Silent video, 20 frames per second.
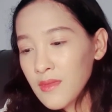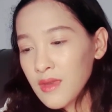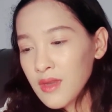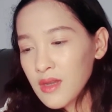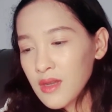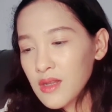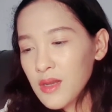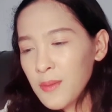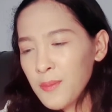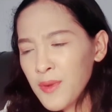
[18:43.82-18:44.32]

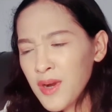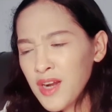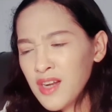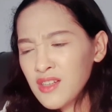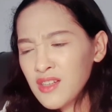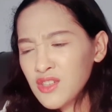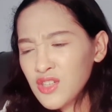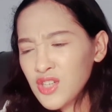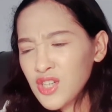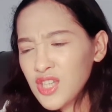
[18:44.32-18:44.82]

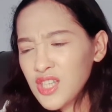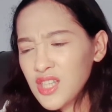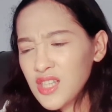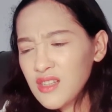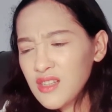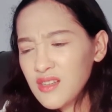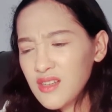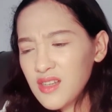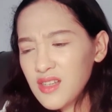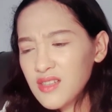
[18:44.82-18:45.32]
Depression
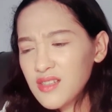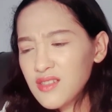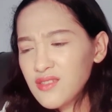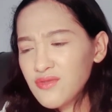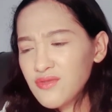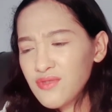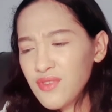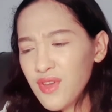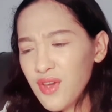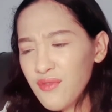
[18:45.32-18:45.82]
is
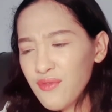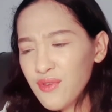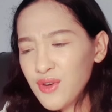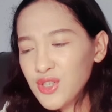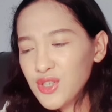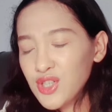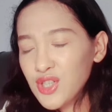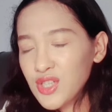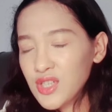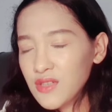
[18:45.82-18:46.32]
never
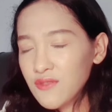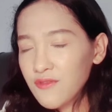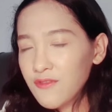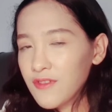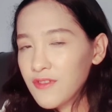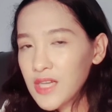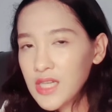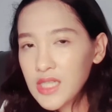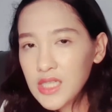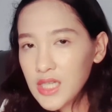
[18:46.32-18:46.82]
just a
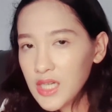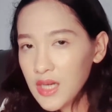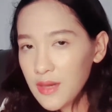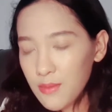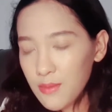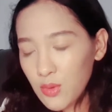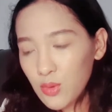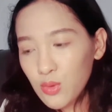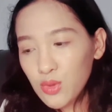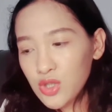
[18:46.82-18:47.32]
fleeting
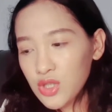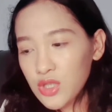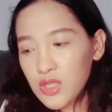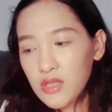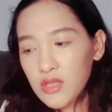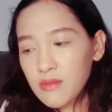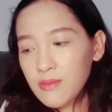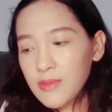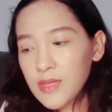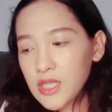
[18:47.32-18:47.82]

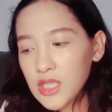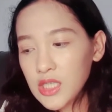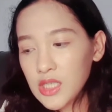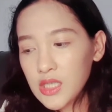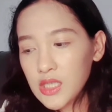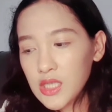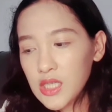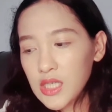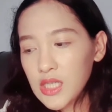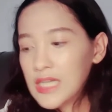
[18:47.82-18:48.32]
emotion
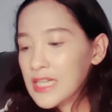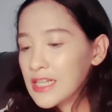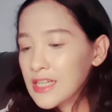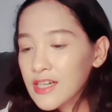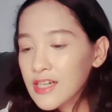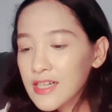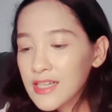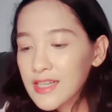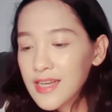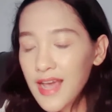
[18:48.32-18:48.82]
because it
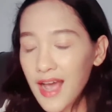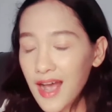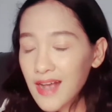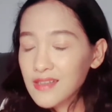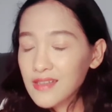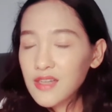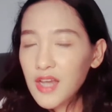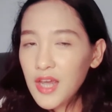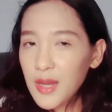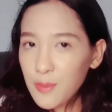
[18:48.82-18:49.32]
clearly
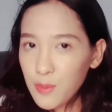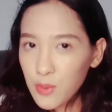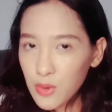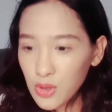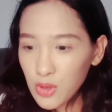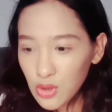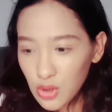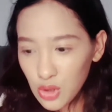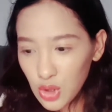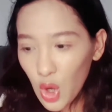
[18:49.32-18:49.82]
has a
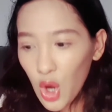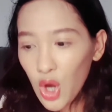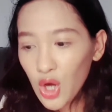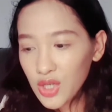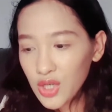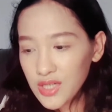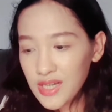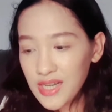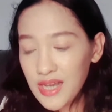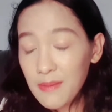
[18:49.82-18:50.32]

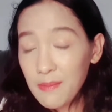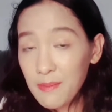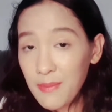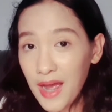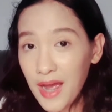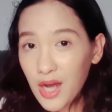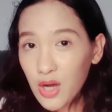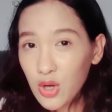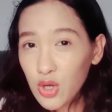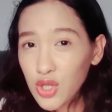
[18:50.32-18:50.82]
prolonged
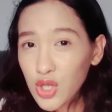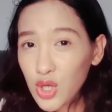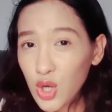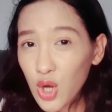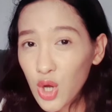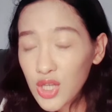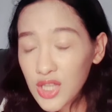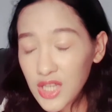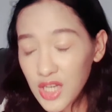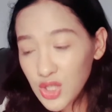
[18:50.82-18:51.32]
impact on the
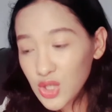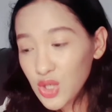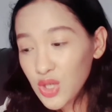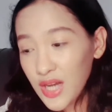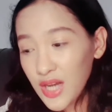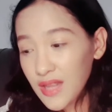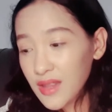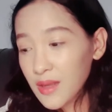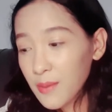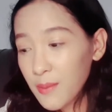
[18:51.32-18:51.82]
cognition
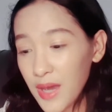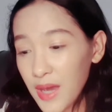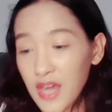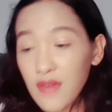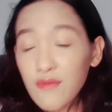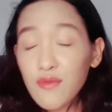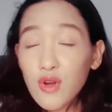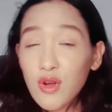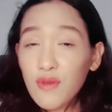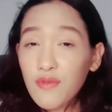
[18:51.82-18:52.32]
and the
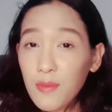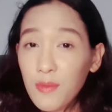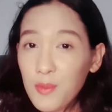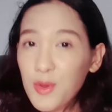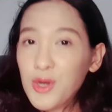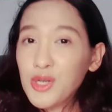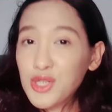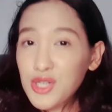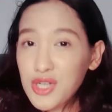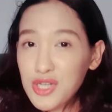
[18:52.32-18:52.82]
behavior of a
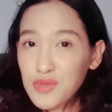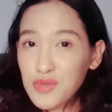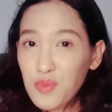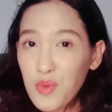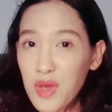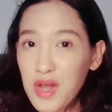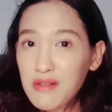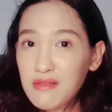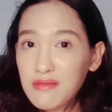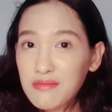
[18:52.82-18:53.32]
person as
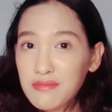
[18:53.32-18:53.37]
well.